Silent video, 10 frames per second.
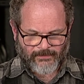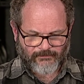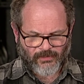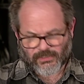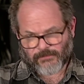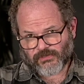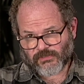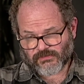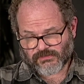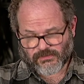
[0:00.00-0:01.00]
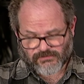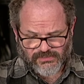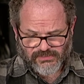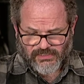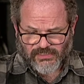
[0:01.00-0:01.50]
partly because I was a
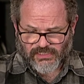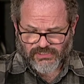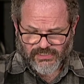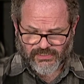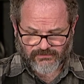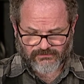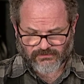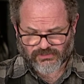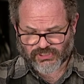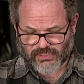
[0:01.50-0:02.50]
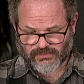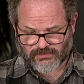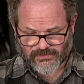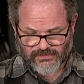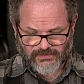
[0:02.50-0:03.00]
teenager now, not a child,